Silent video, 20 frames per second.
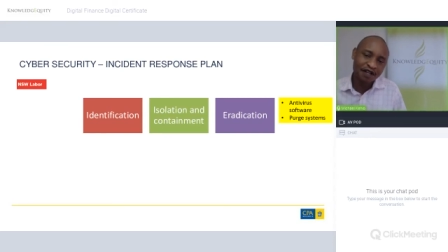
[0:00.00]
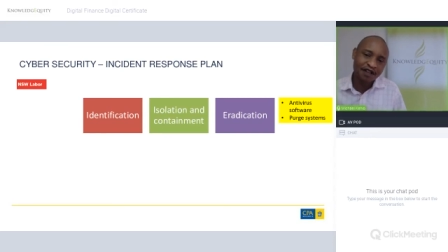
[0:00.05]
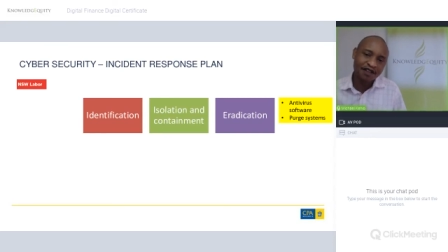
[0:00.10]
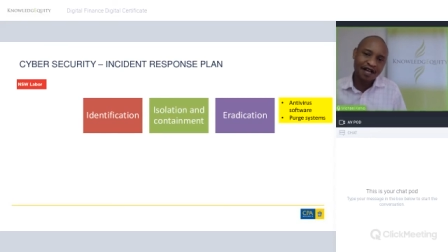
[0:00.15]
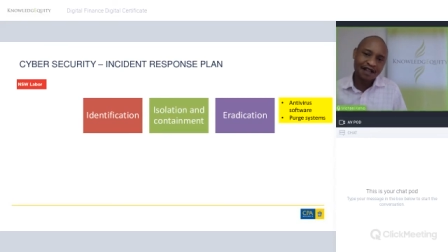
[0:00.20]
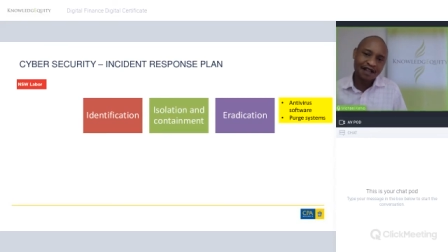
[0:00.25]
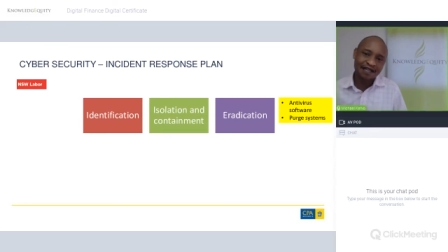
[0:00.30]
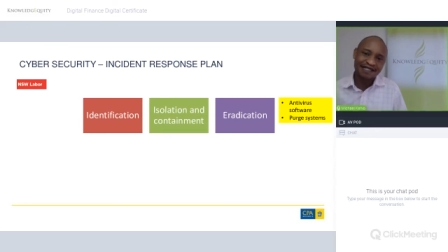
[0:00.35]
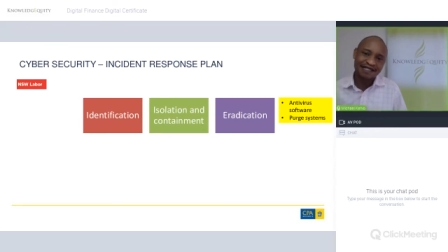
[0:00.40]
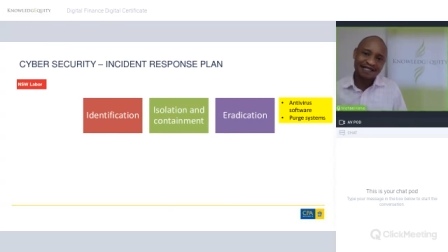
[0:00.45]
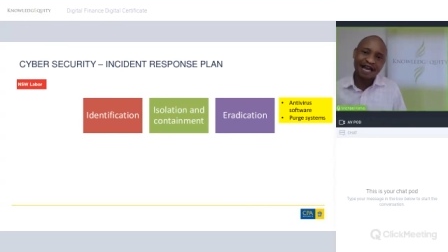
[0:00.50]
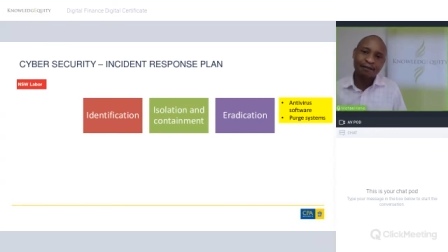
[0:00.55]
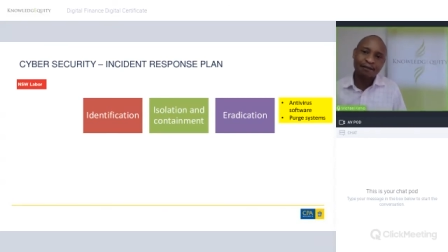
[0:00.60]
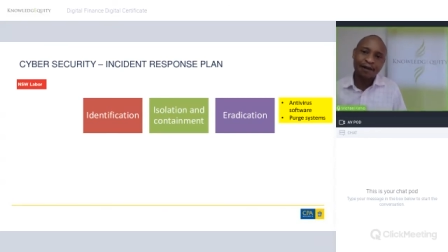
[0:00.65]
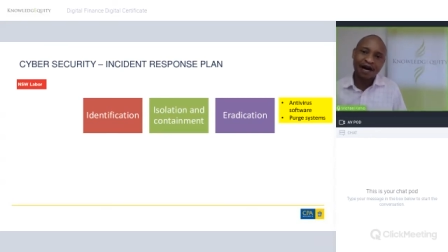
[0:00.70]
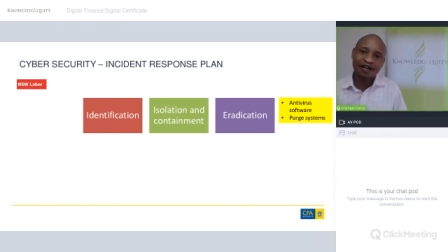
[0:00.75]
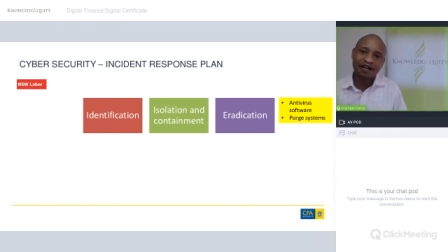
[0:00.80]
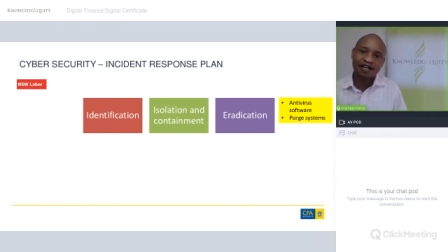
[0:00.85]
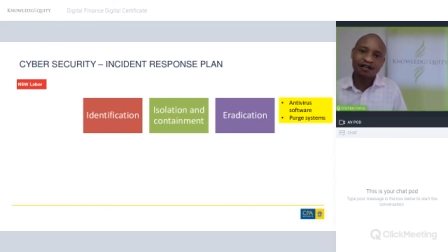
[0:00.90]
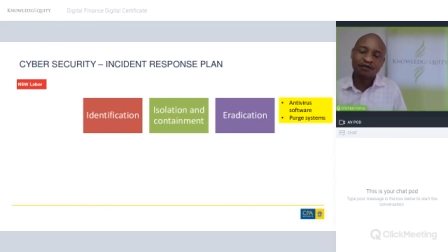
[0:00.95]
that the
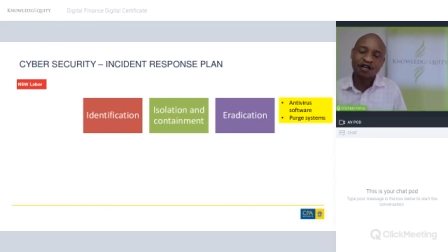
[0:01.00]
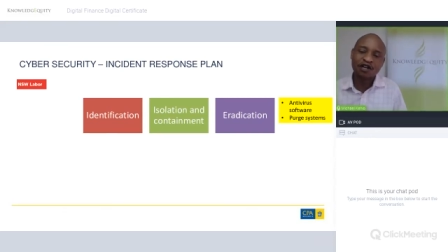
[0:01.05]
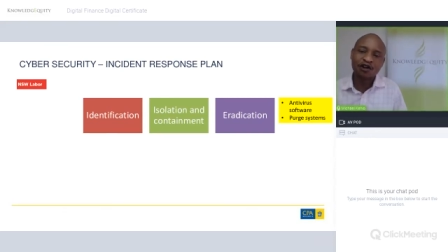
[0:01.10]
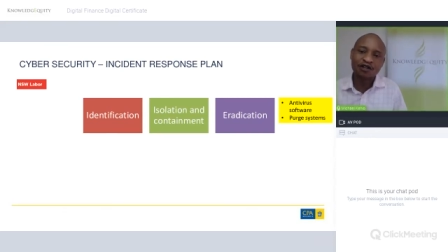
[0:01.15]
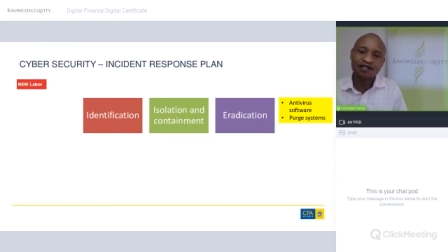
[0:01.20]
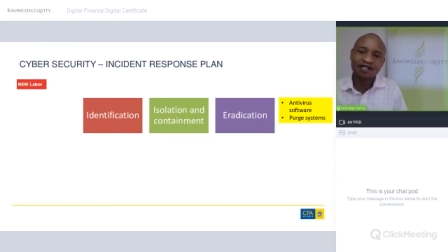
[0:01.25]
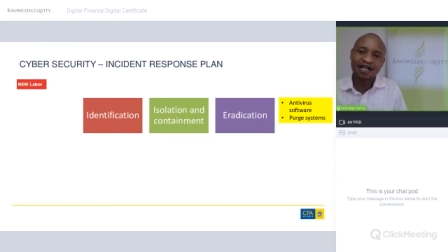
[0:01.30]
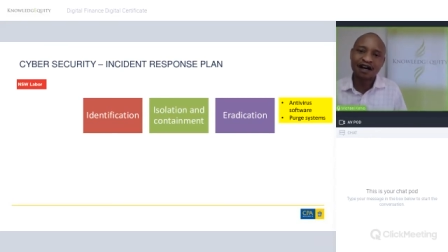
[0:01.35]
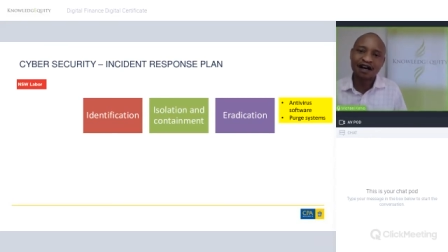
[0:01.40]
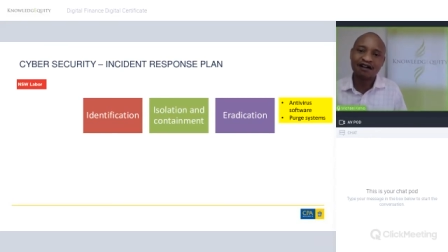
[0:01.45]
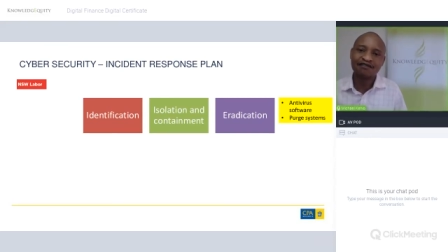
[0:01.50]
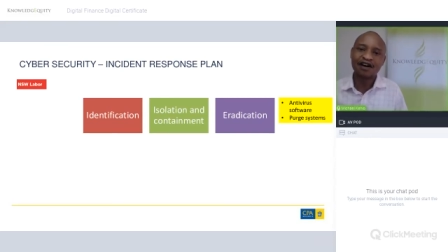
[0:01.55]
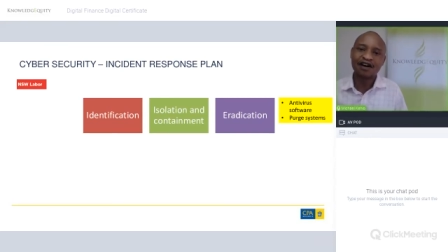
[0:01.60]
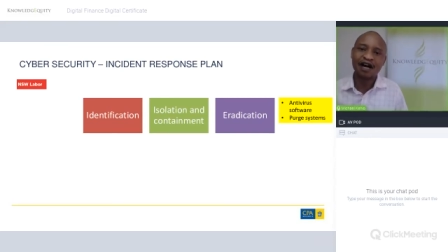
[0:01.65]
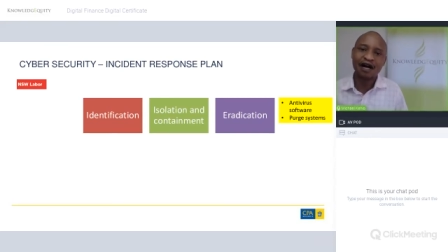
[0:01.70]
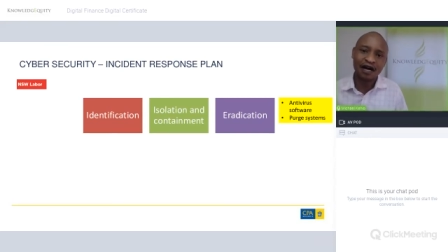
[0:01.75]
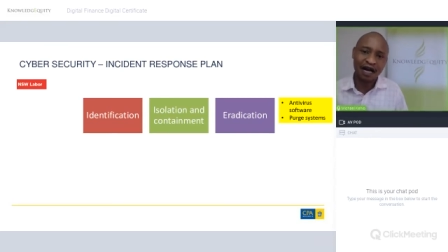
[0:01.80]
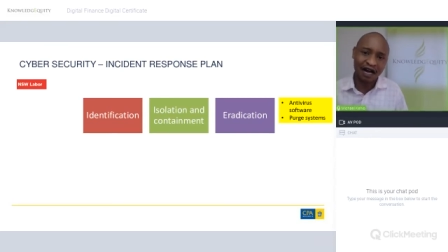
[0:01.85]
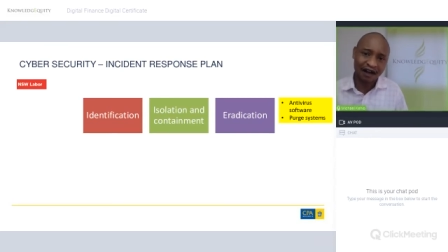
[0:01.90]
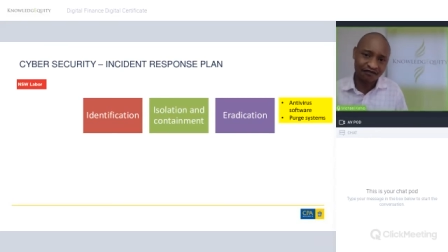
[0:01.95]
cyber criminals have
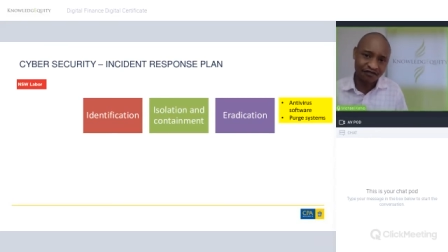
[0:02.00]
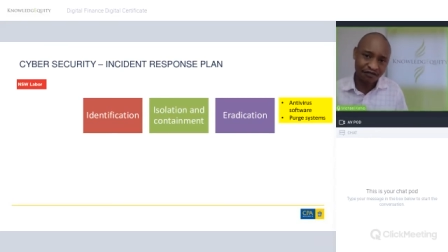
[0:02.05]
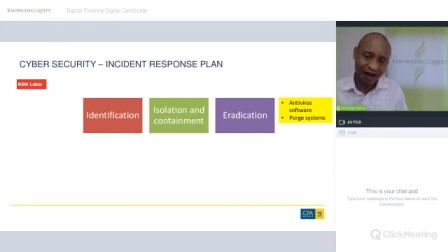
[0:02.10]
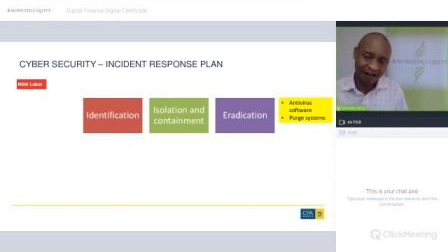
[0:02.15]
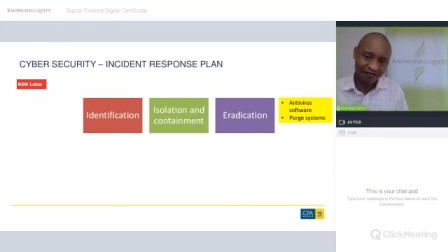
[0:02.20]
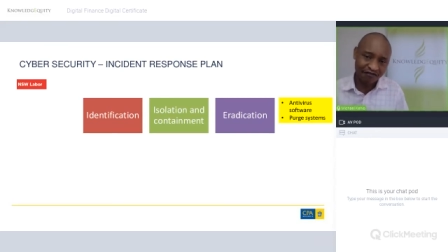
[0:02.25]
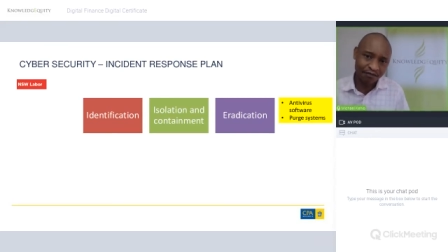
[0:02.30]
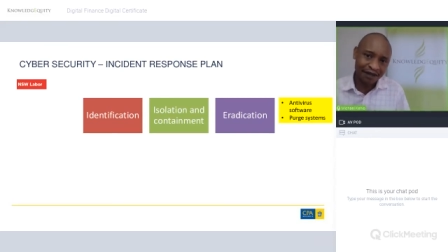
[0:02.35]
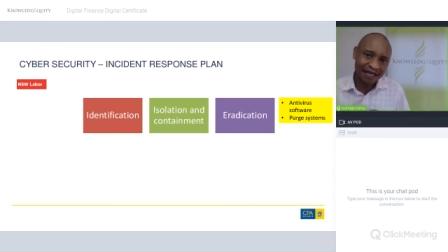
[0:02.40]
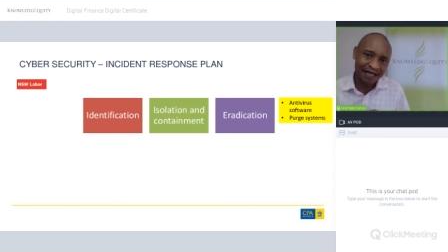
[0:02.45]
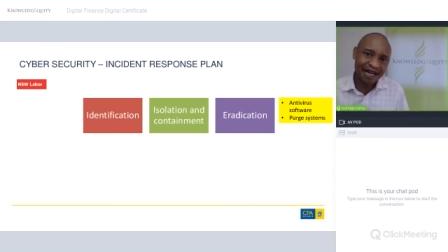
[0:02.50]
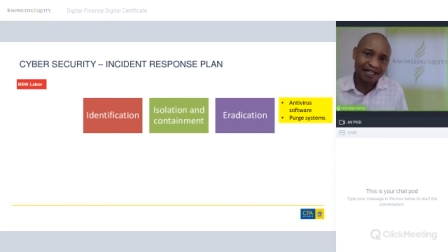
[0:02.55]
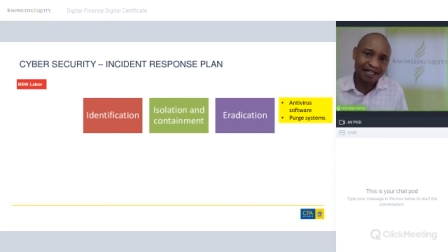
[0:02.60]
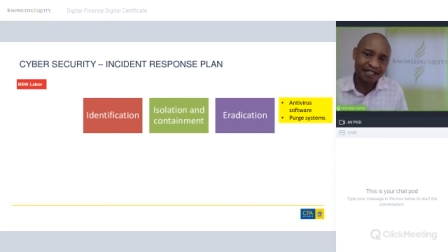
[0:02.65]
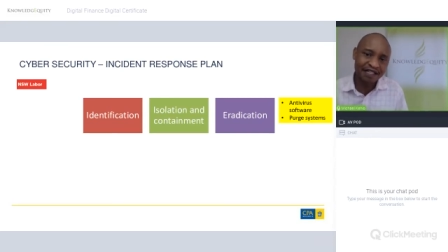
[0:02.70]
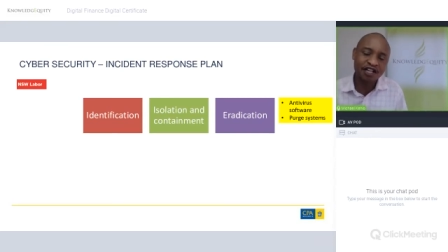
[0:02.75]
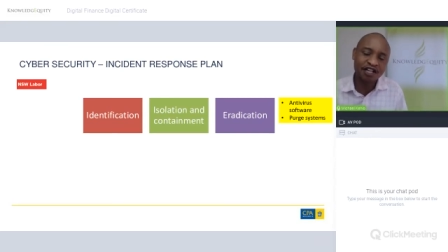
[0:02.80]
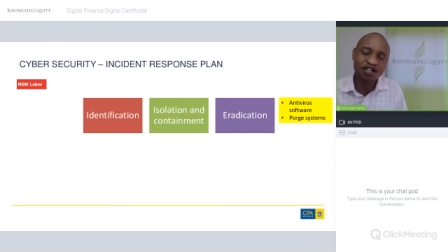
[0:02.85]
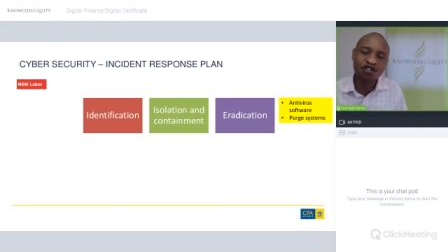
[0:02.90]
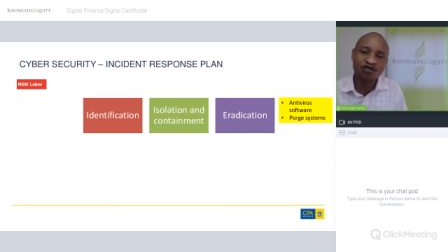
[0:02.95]

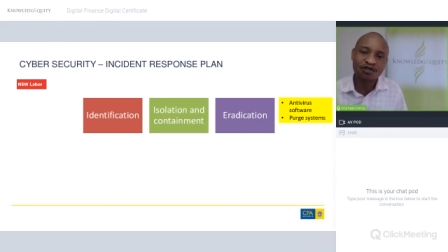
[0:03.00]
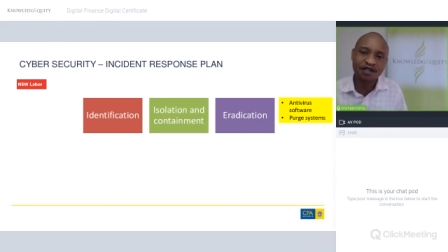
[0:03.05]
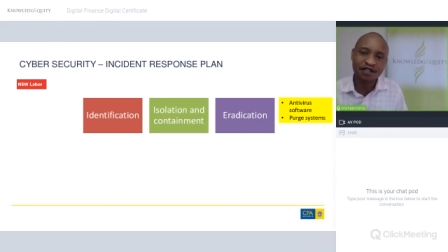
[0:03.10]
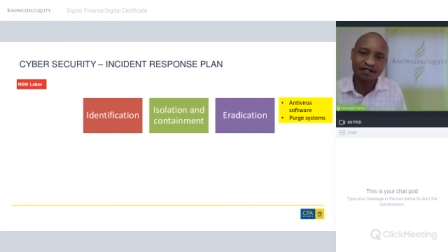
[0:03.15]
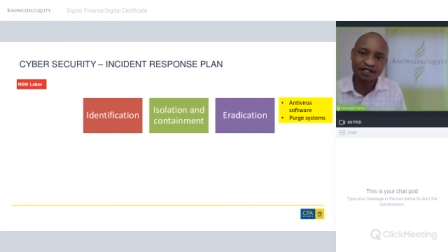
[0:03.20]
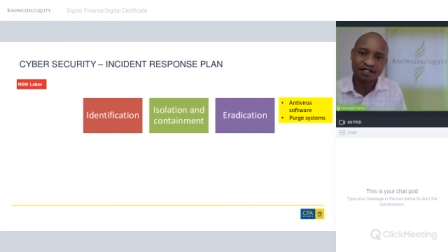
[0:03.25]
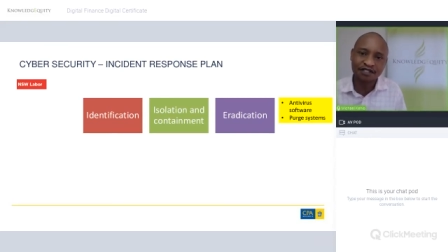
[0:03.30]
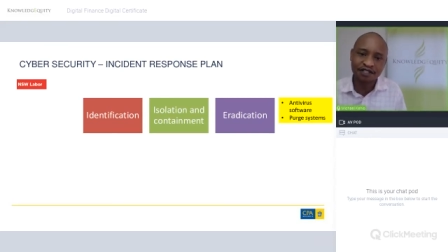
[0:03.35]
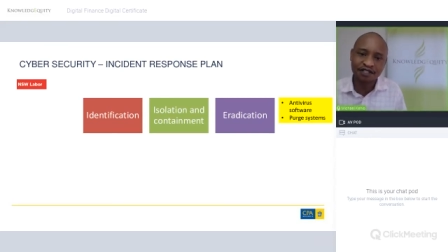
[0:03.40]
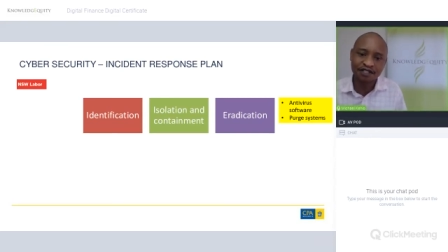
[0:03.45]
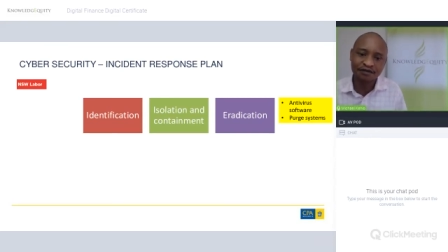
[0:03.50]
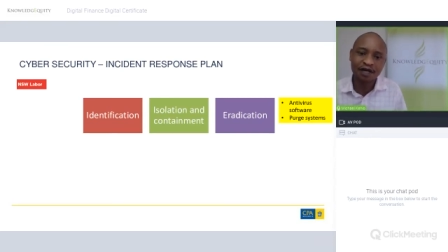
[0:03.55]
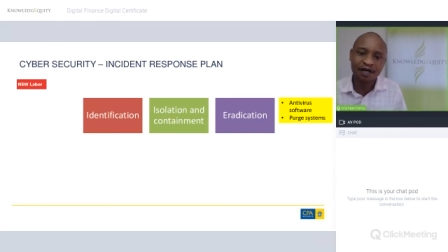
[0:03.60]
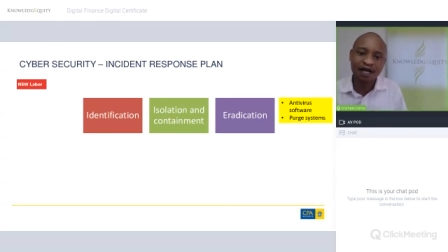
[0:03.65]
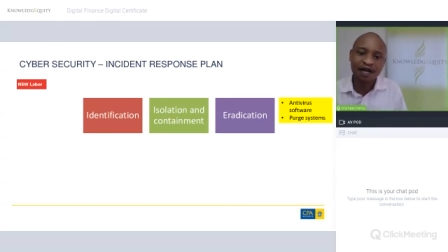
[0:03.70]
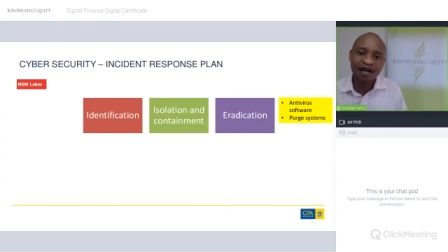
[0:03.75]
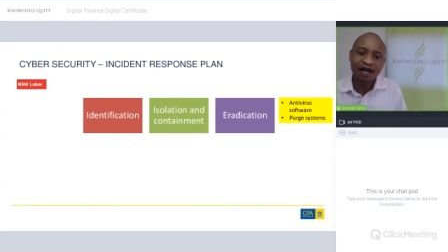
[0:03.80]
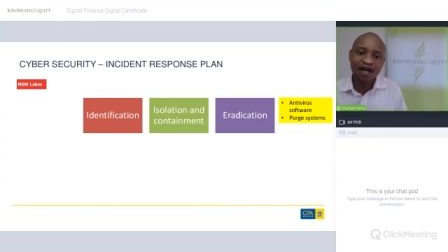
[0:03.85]
planted into the system.